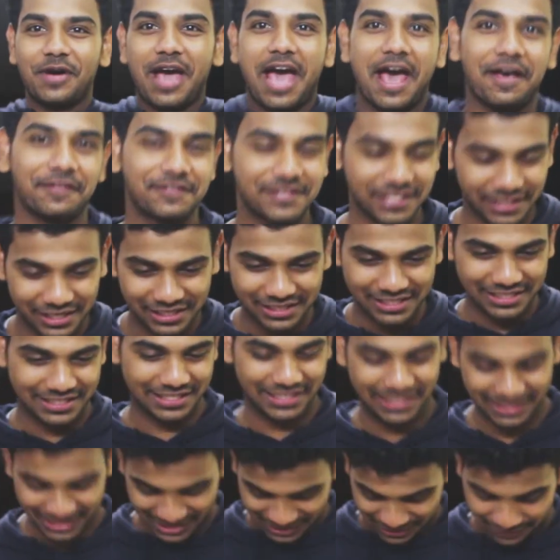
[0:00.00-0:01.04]
have suddenly
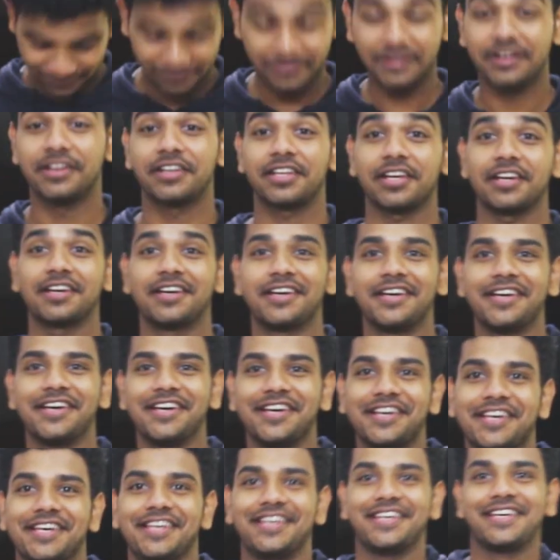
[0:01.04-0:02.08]
seen a different
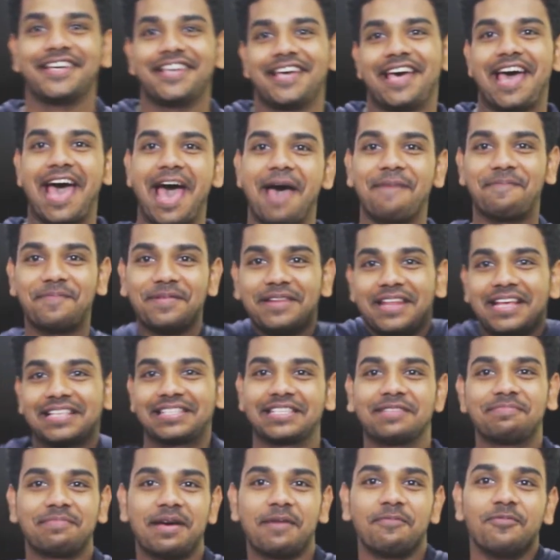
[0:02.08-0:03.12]
happiness
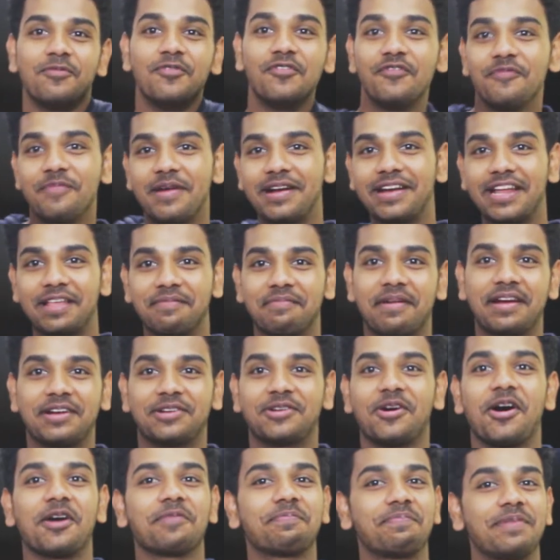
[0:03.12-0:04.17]
in my movement and my
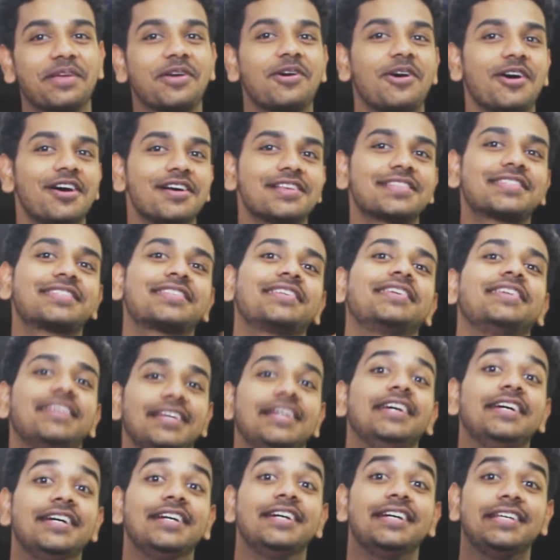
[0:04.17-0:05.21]
talk, because
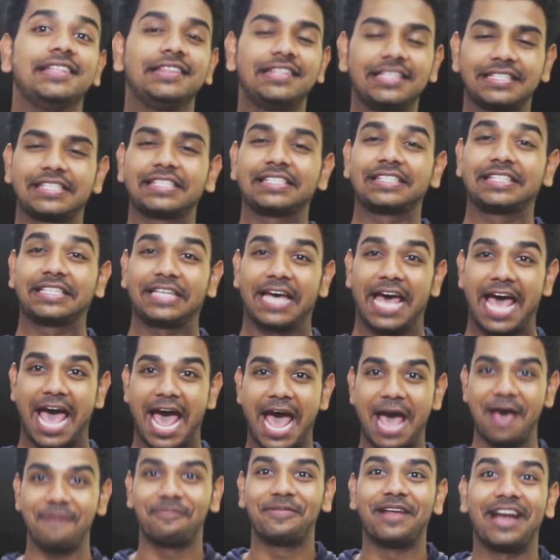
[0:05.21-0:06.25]
this is the
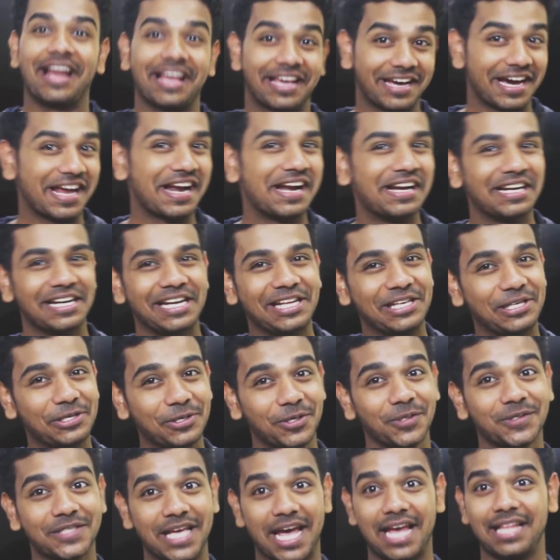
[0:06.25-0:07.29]
app that I currently
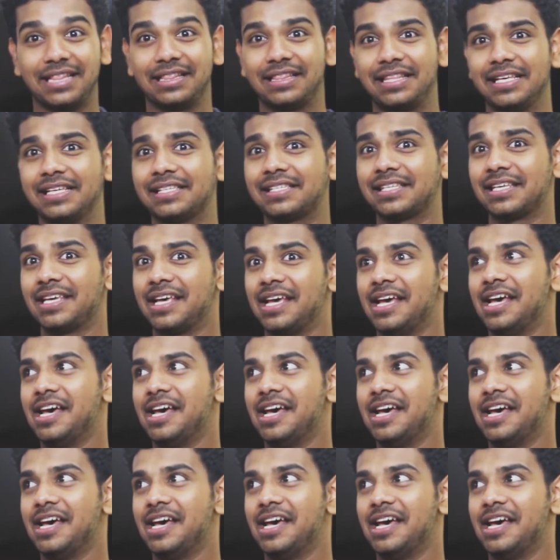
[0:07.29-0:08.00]
use, and this